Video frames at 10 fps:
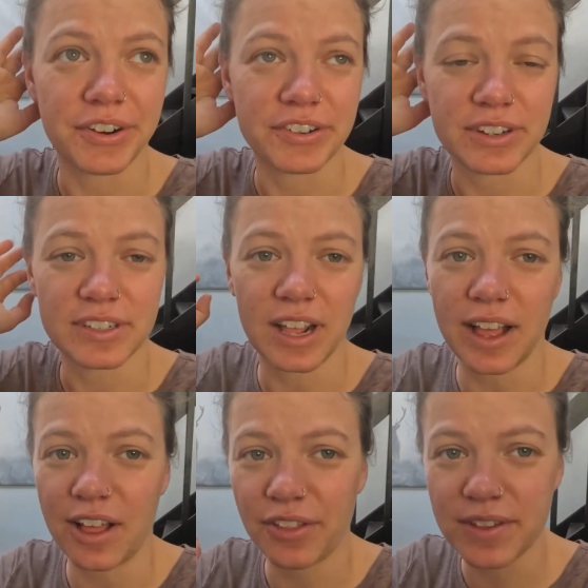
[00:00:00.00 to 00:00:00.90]
There's just
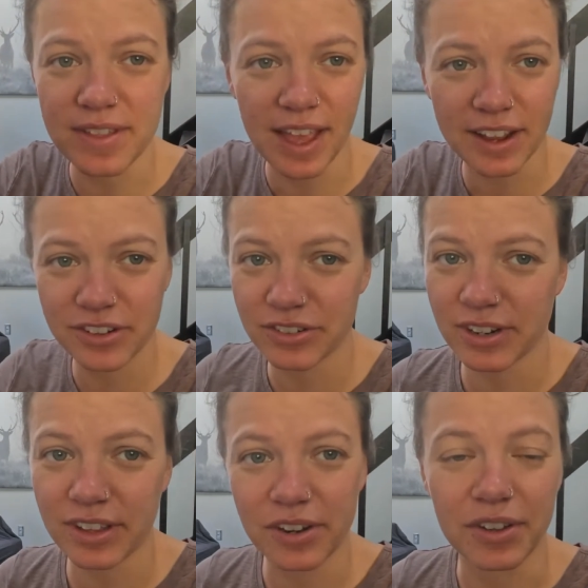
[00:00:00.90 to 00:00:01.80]
all these
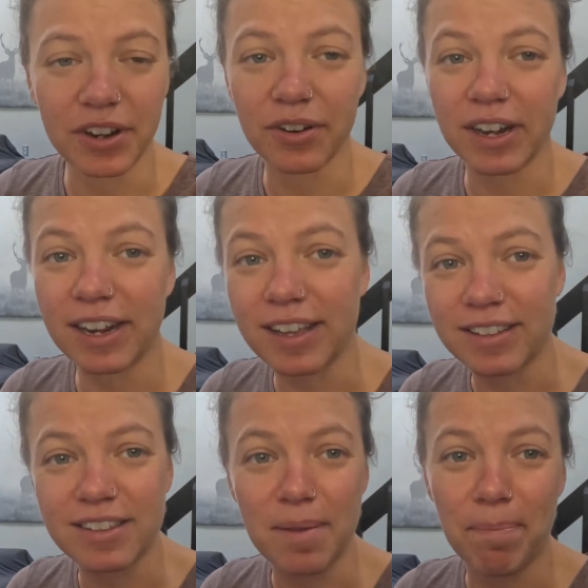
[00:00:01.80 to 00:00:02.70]
extra little
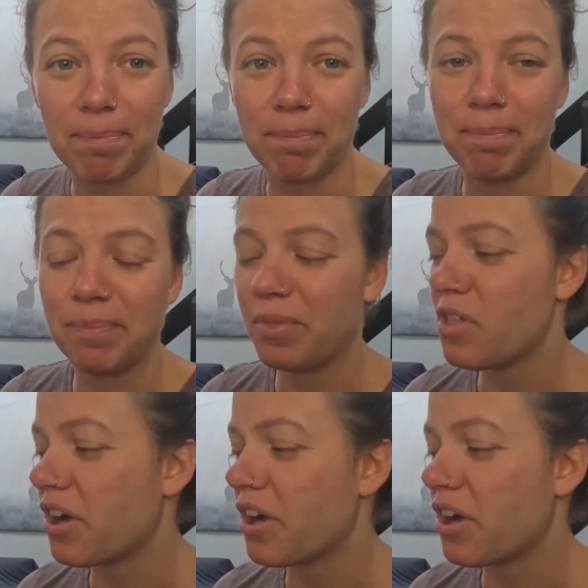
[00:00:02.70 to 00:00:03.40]
ingredients that